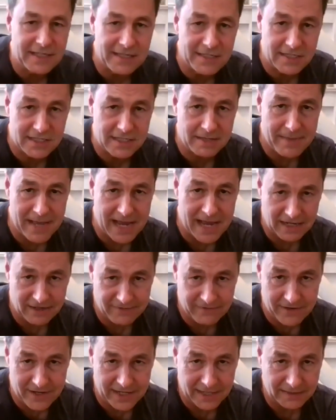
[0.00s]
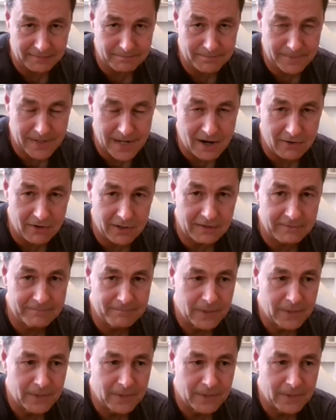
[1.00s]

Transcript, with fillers: is the magnifying power.